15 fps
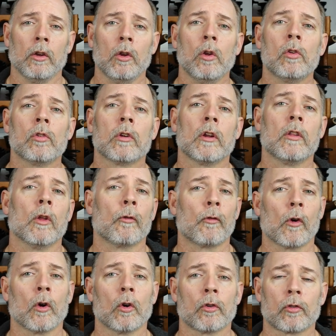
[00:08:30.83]
usually the
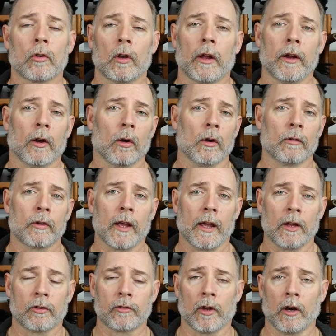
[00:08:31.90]
first layer of
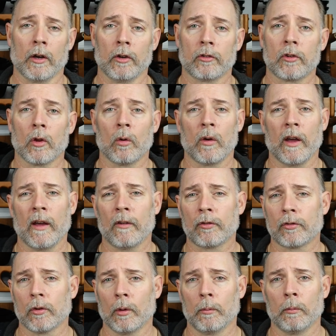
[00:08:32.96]
cast iron is going to
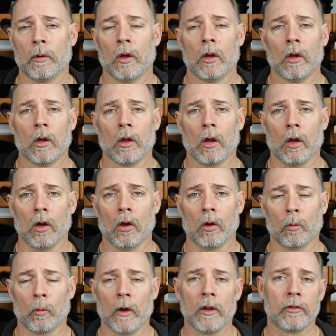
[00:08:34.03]
have some
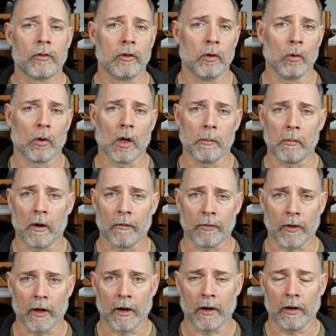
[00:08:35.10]
uh, residue come
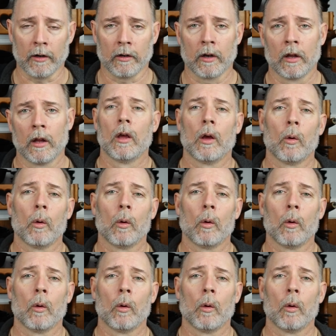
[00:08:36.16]
off the iron.